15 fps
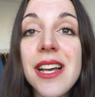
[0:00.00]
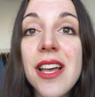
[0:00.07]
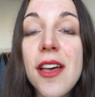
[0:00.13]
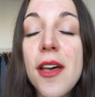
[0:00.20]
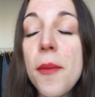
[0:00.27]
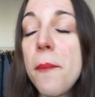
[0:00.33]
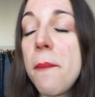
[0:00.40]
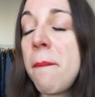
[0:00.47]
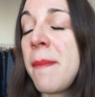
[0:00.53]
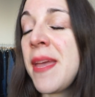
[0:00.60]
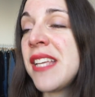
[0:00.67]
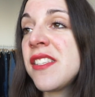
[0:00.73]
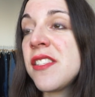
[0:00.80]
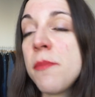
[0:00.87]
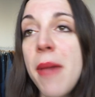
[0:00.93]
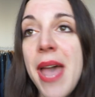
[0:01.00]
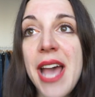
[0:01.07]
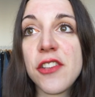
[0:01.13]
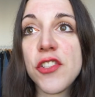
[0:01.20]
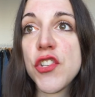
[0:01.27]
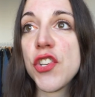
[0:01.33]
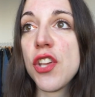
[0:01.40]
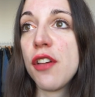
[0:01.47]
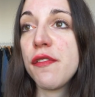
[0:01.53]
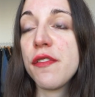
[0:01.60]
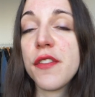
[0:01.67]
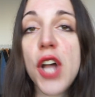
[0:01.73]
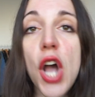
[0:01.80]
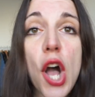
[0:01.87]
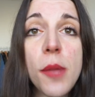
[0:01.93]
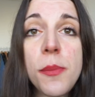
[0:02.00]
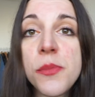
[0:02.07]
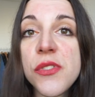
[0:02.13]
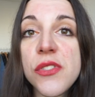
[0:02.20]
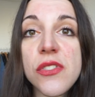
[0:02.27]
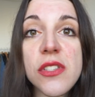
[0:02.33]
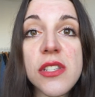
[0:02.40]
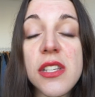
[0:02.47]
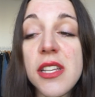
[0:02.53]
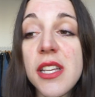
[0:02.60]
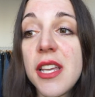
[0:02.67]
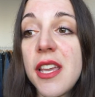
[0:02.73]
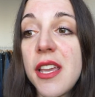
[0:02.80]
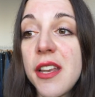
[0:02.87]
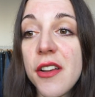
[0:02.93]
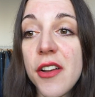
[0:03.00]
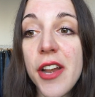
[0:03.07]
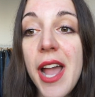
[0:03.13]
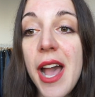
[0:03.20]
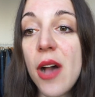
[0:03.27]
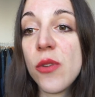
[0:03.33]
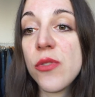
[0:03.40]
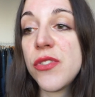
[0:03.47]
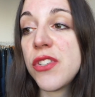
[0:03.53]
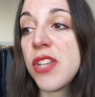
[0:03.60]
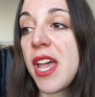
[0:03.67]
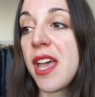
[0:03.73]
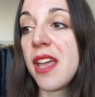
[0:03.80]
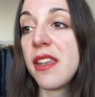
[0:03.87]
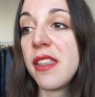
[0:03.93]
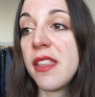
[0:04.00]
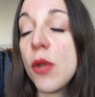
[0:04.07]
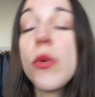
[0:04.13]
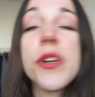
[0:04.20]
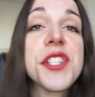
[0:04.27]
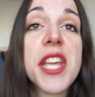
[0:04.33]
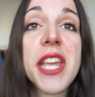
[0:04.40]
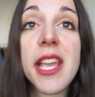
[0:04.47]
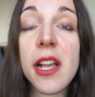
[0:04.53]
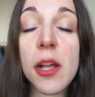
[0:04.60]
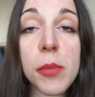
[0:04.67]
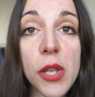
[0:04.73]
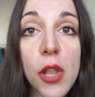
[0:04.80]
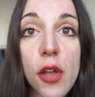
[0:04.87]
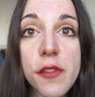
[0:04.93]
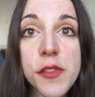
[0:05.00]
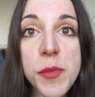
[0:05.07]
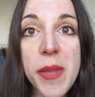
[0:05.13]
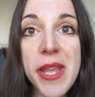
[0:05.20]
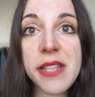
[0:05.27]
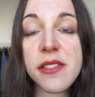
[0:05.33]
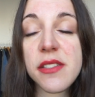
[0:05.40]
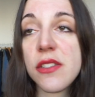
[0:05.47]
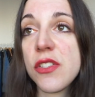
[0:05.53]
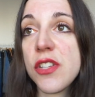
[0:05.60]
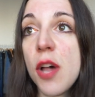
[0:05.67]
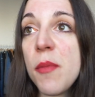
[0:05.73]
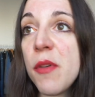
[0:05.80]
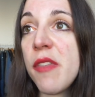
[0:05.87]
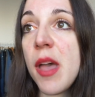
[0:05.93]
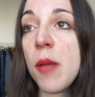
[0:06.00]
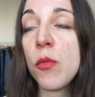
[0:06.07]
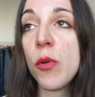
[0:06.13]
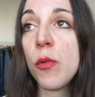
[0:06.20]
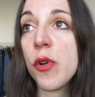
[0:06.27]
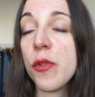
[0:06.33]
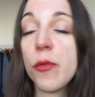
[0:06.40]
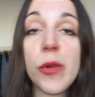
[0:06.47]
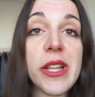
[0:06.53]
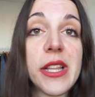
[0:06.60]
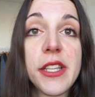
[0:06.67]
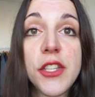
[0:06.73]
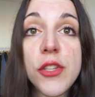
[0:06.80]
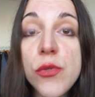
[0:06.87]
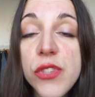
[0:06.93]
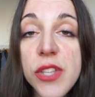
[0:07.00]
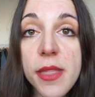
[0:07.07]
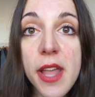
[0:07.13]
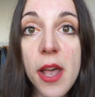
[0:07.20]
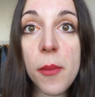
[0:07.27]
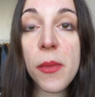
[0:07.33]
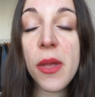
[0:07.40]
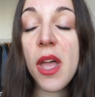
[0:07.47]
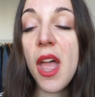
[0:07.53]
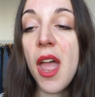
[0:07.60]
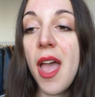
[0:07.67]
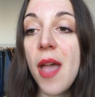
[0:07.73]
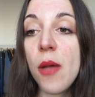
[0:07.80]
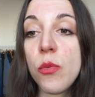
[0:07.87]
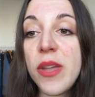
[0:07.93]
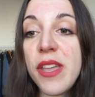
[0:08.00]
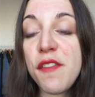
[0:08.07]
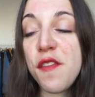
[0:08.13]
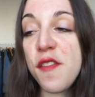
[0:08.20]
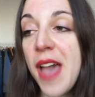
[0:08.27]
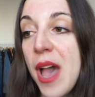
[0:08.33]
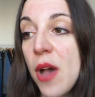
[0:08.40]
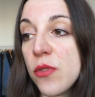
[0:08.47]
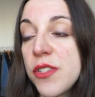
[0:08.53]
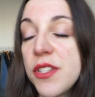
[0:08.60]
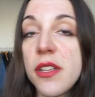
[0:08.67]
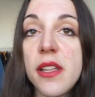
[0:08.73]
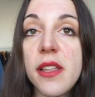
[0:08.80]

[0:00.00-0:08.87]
a mismatch of cups in our house, and they were taking up a lot of space. Some of them, we weren't really using them. We found